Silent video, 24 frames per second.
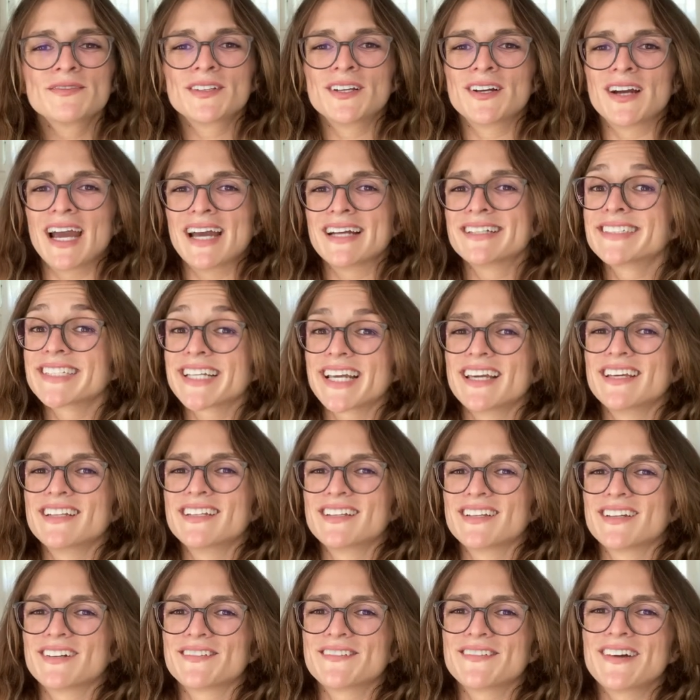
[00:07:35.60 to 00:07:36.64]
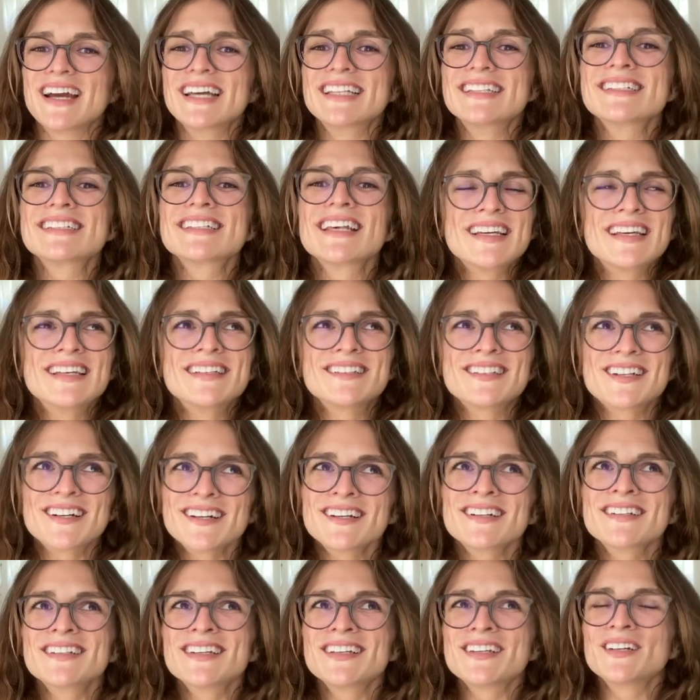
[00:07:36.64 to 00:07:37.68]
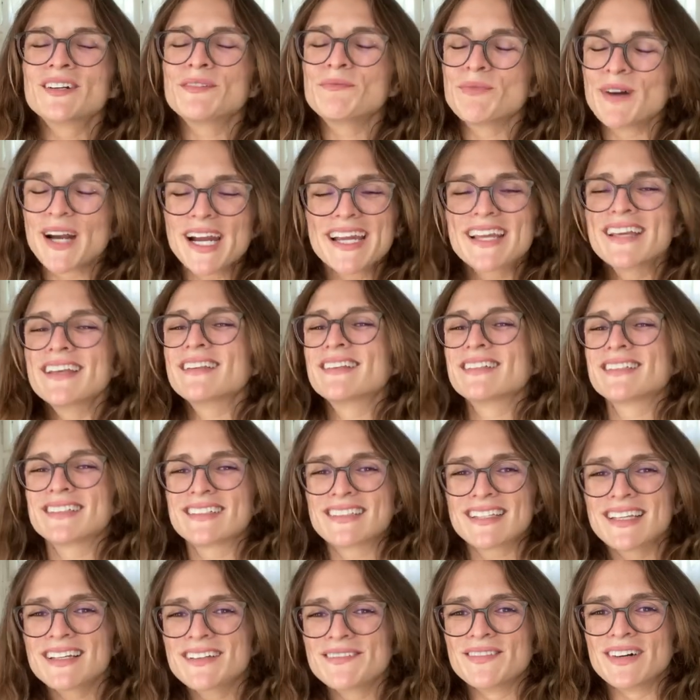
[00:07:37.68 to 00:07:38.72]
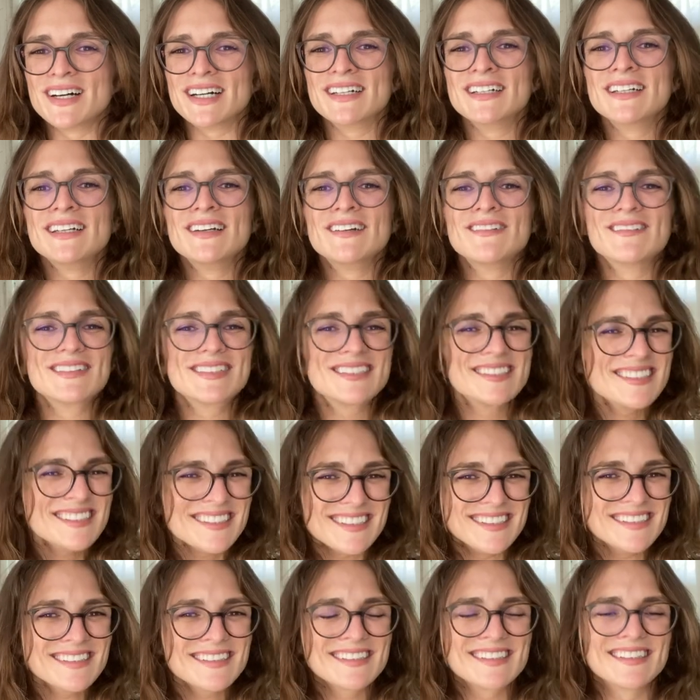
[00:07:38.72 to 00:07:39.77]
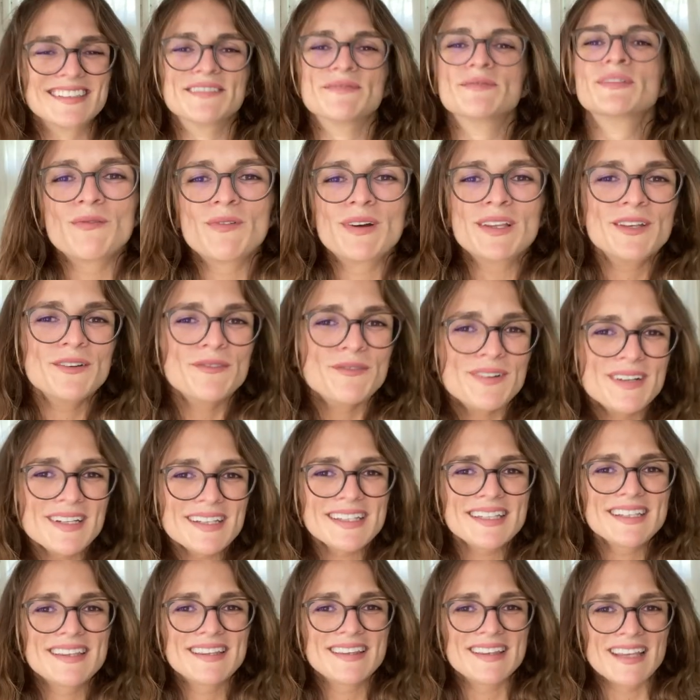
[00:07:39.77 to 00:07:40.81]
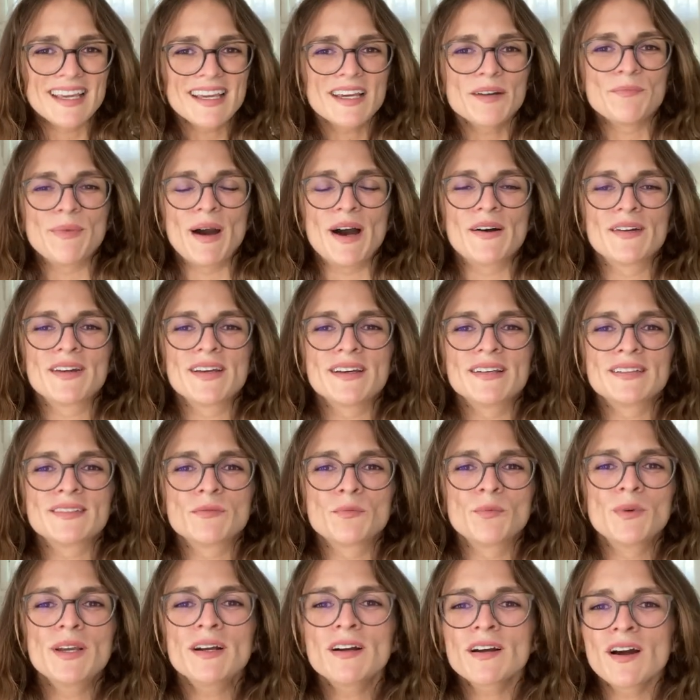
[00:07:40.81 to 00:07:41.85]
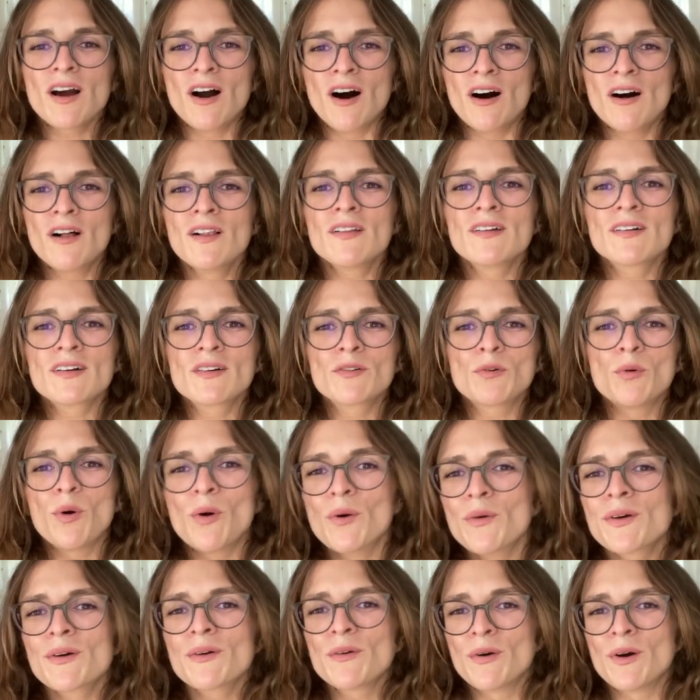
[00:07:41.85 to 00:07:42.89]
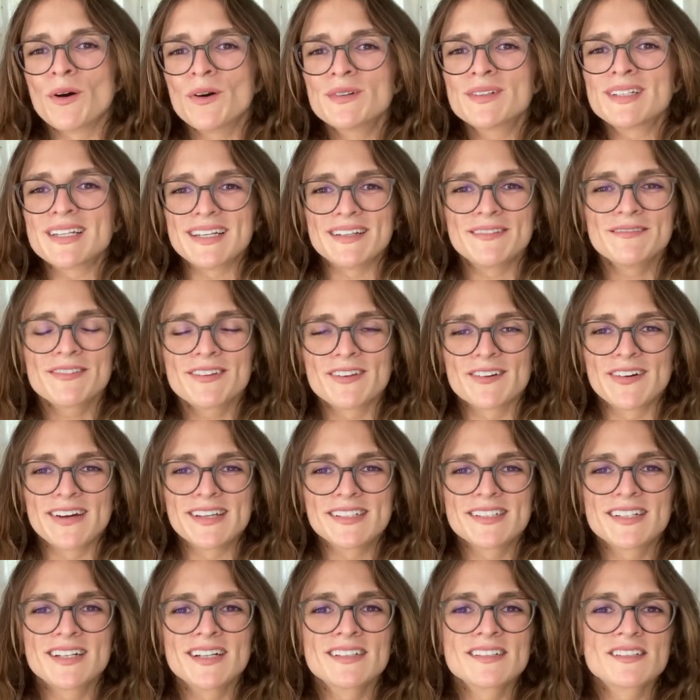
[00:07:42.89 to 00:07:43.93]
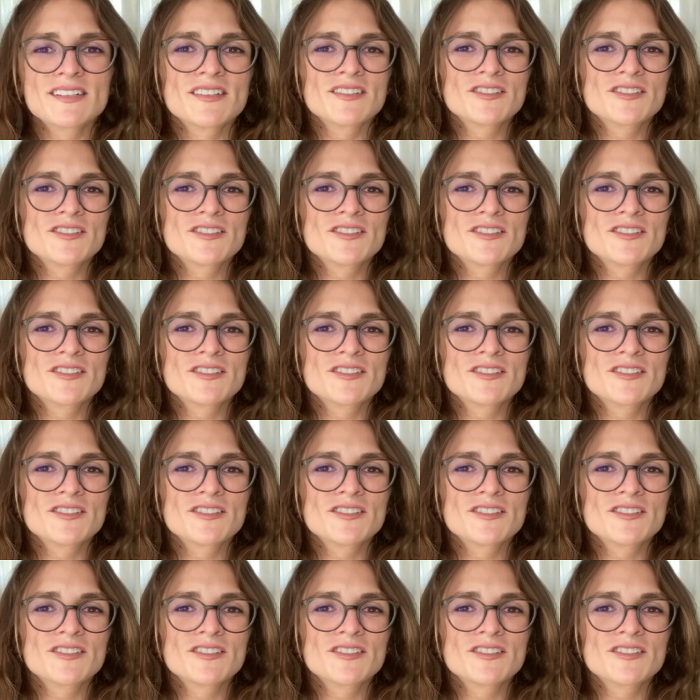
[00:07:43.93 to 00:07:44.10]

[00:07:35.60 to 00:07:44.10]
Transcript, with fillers: You're educating your friends. In turn, you're breaking the stigma, which is awesome. When you really think about it, we are all quote unquote influencers.